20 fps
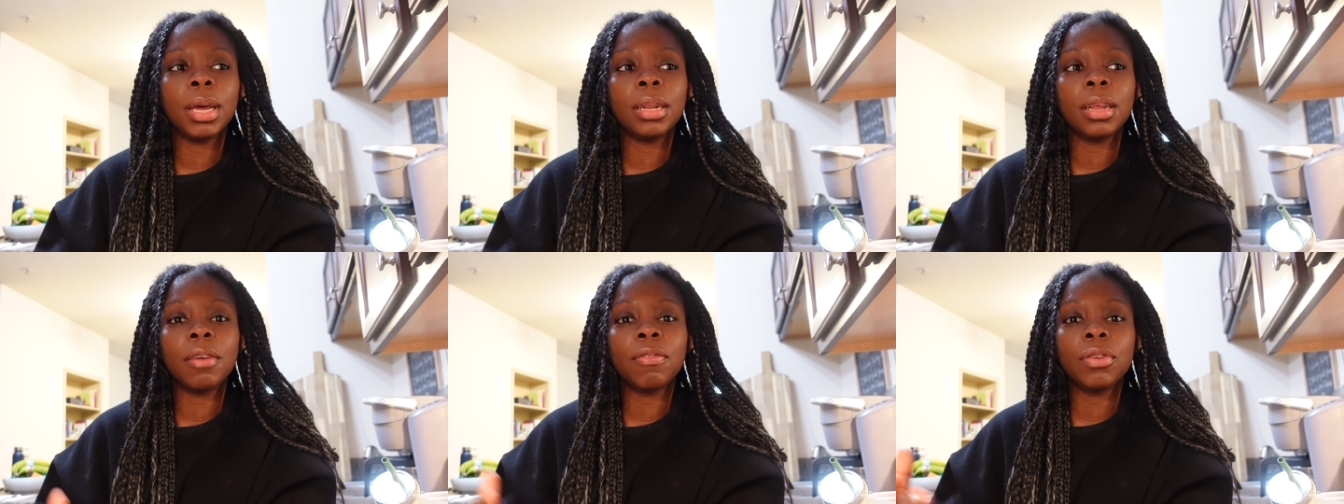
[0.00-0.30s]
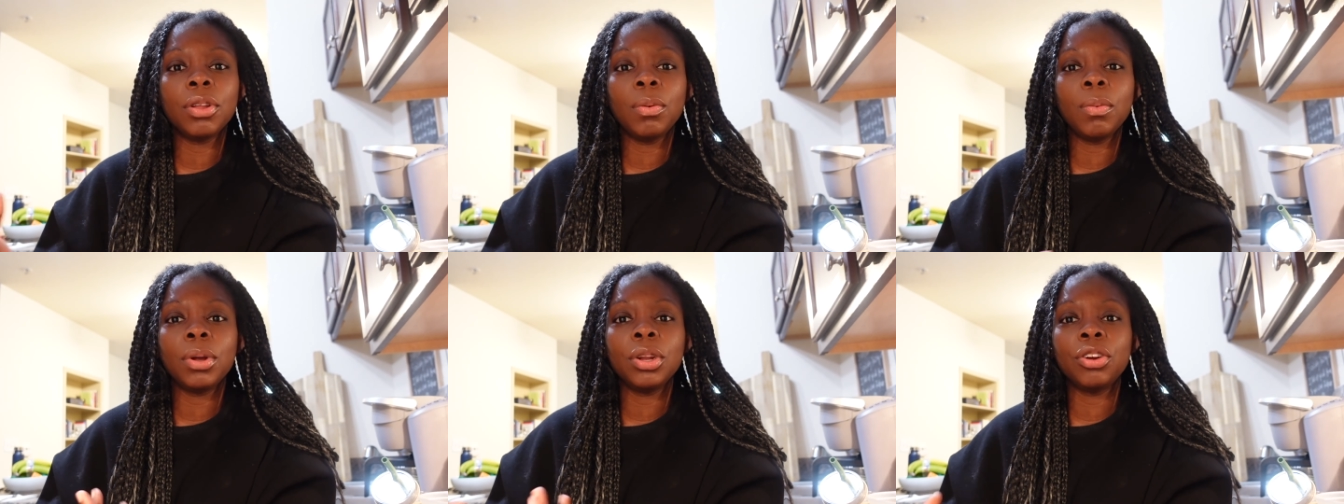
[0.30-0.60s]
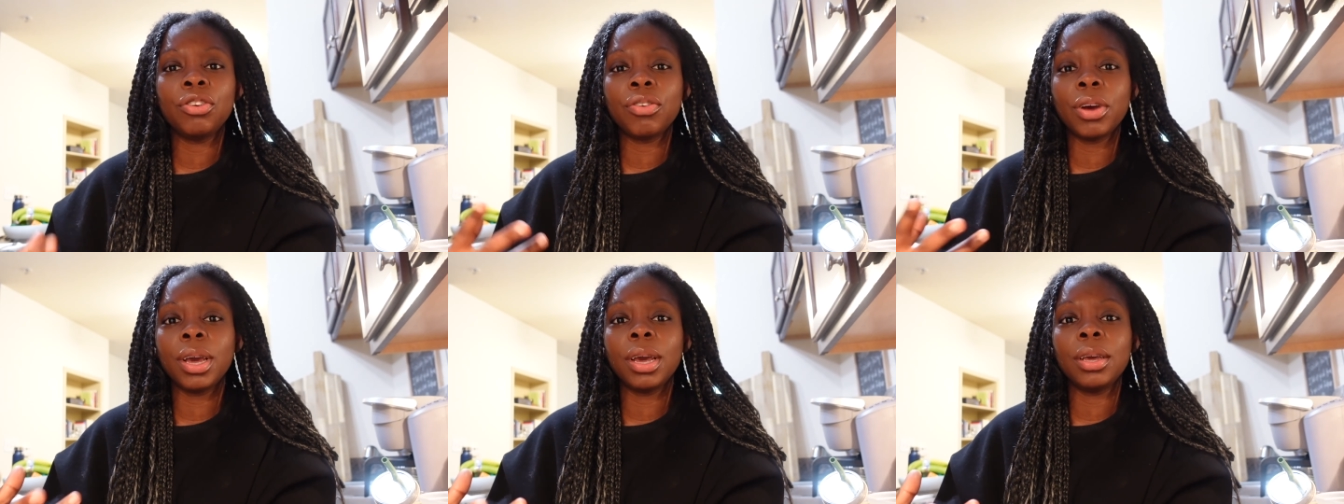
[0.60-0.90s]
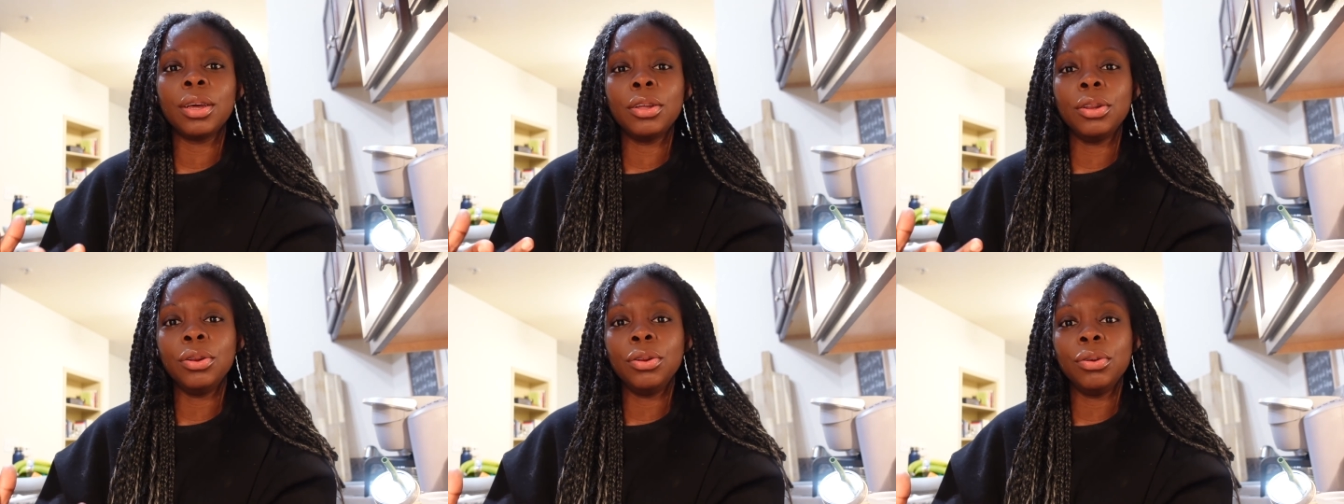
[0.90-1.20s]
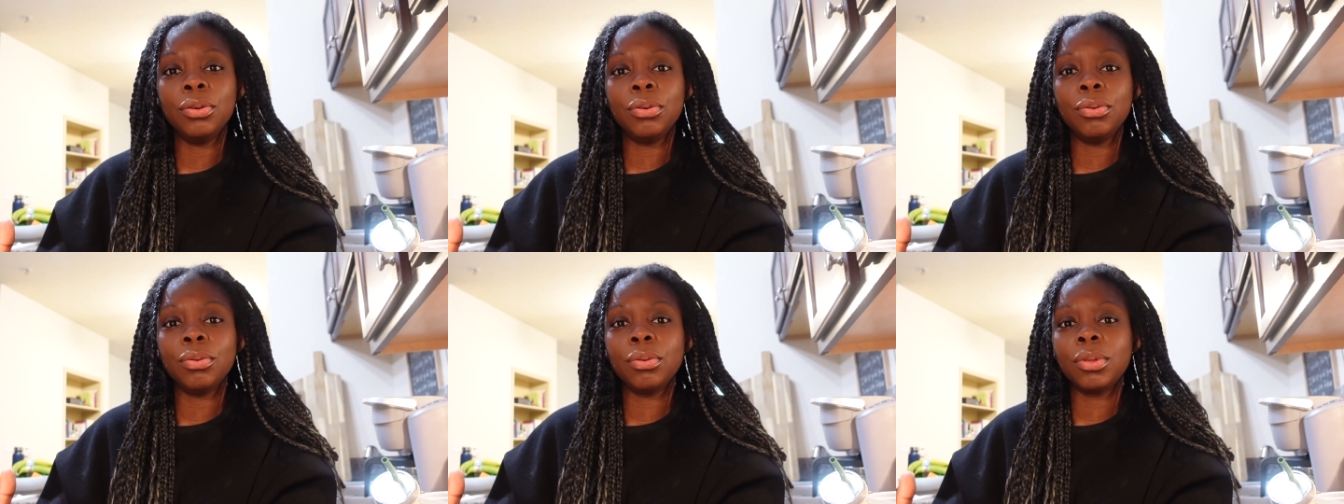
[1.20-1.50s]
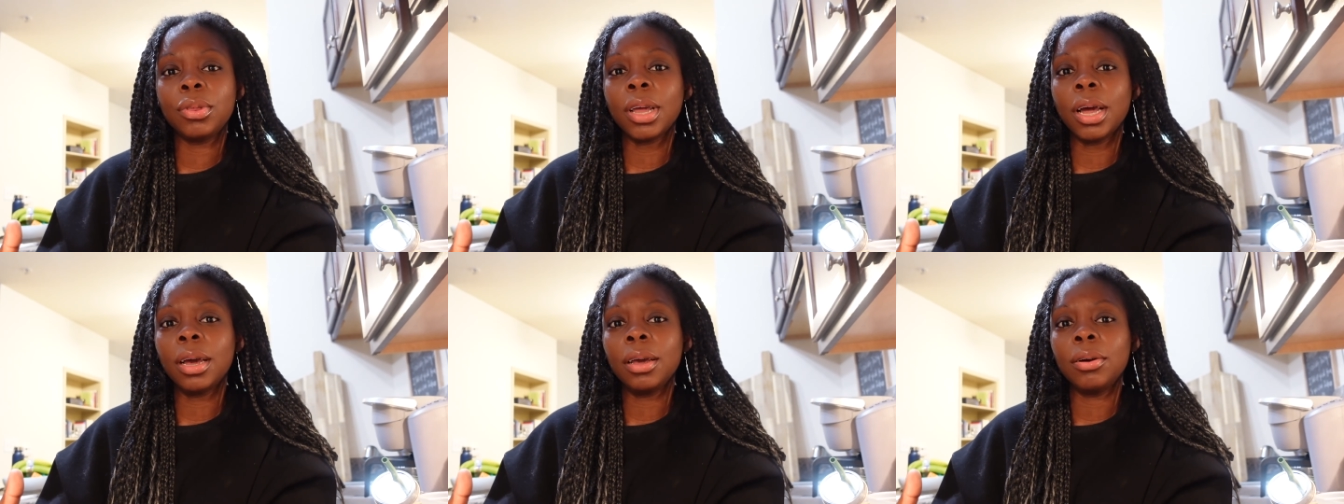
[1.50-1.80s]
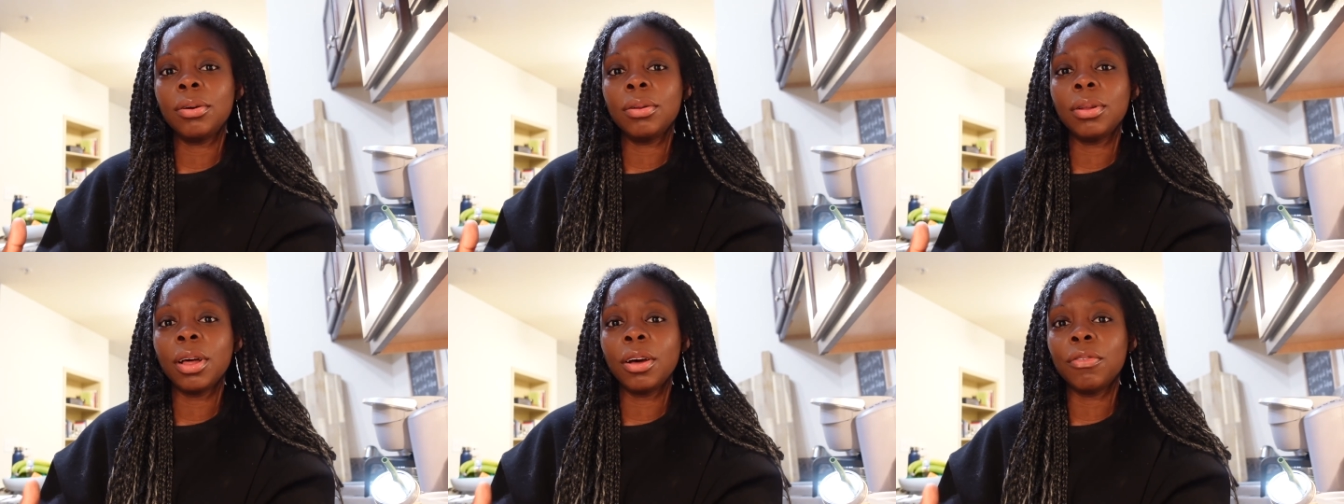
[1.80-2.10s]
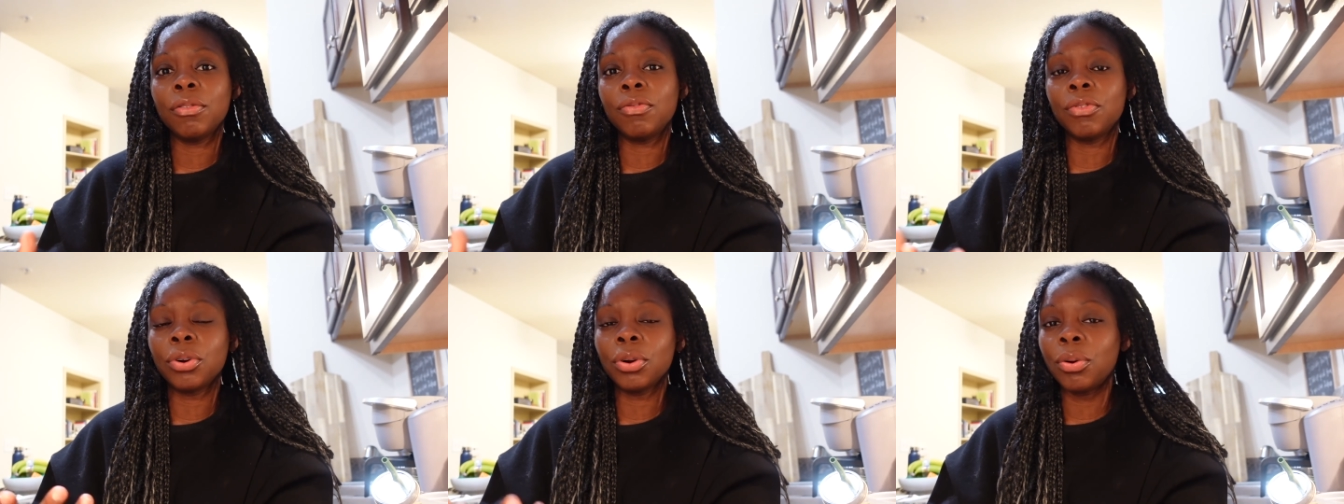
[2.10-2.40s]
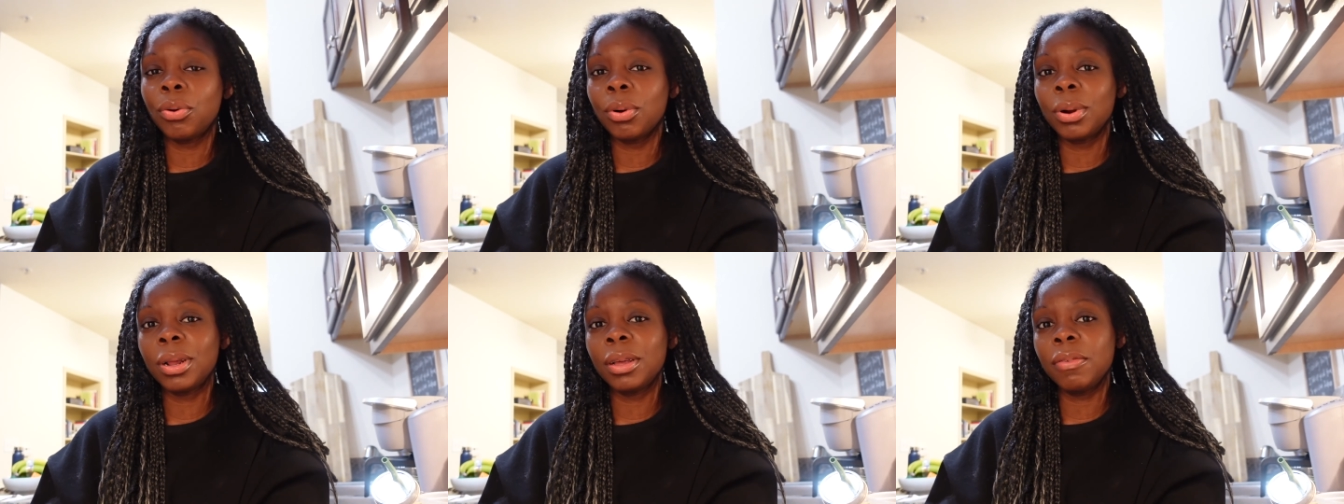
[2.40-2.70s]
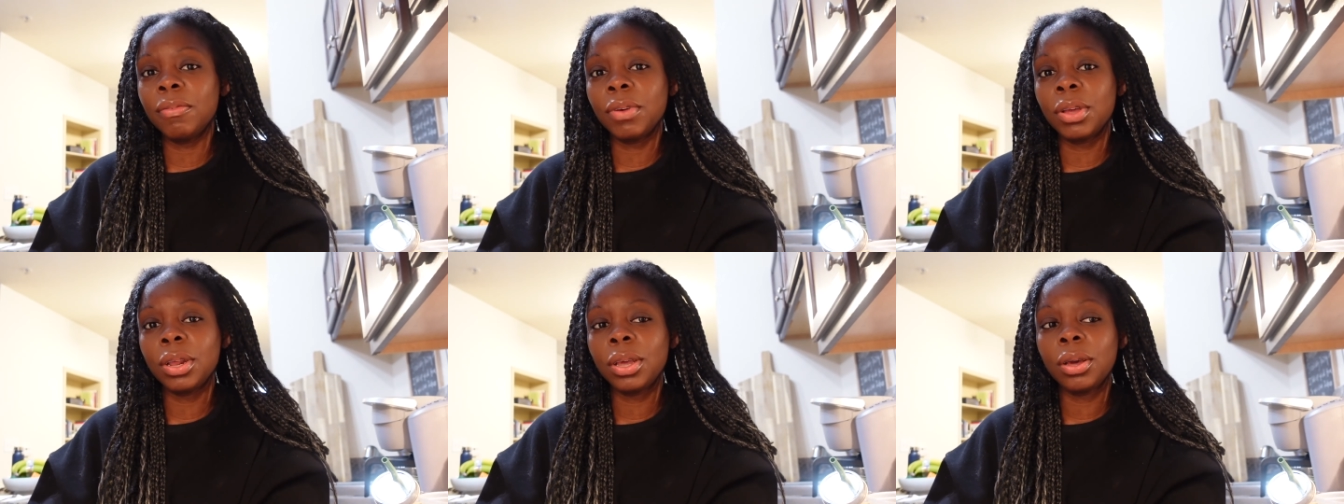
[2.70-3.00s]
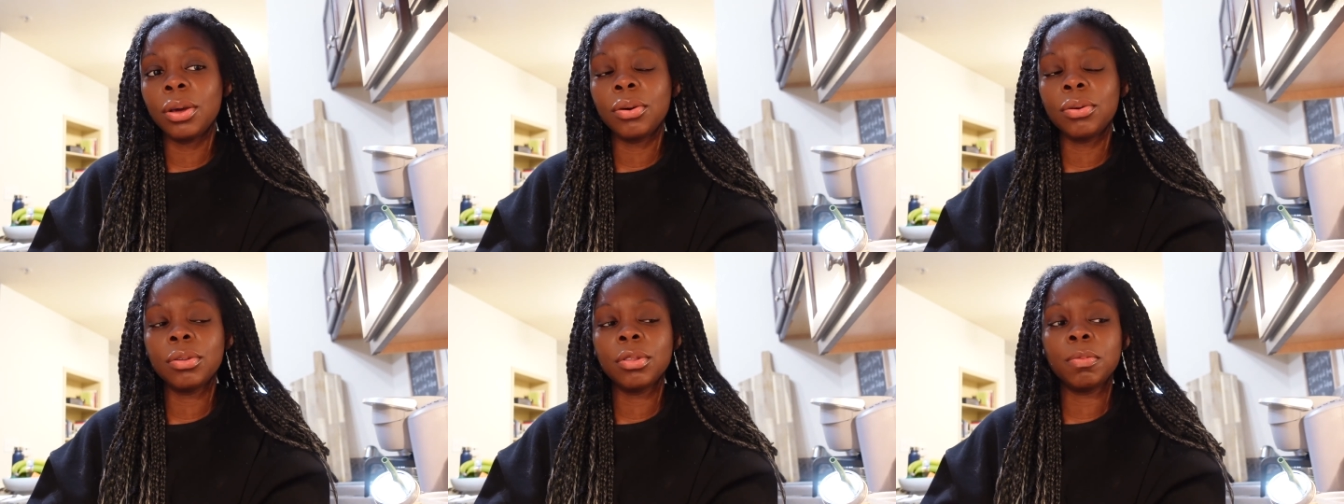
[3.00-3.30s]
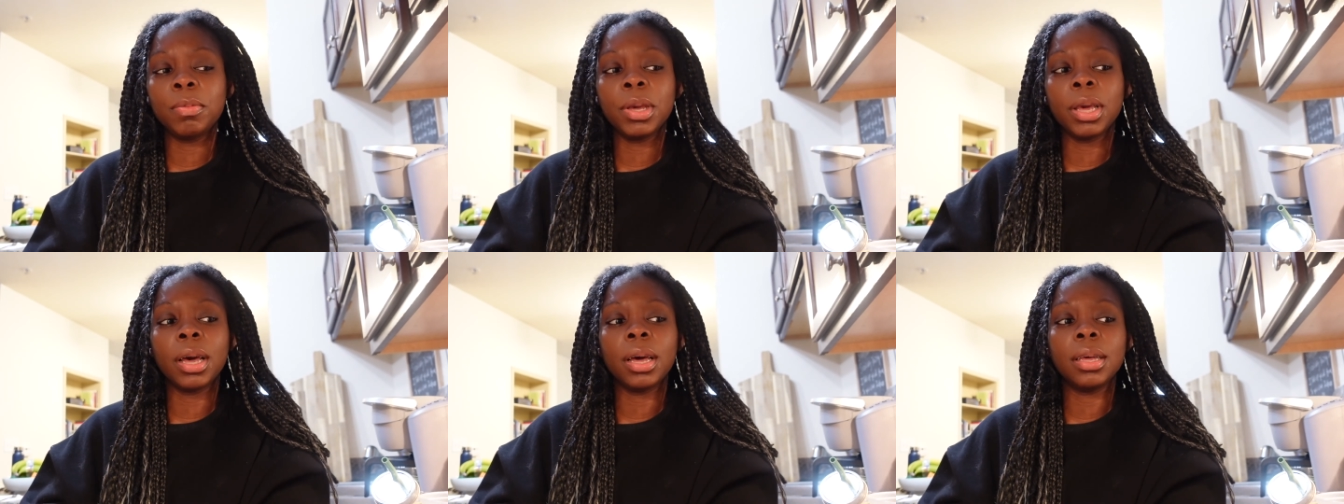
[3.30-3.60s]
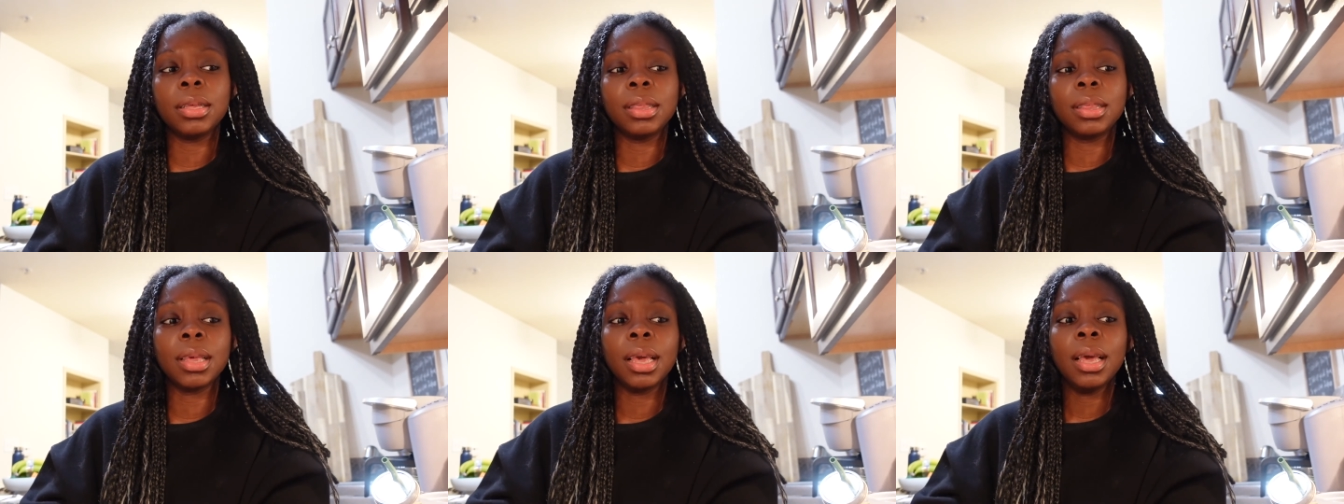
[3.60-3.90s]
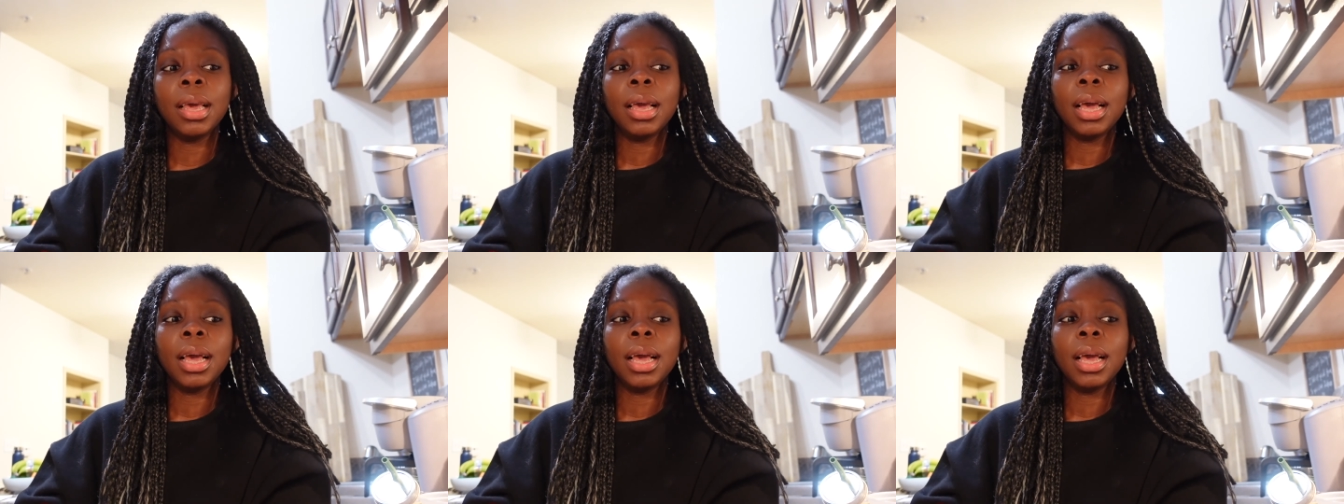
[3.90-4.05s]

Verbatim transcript: i definitely want to try a new style of recording videos because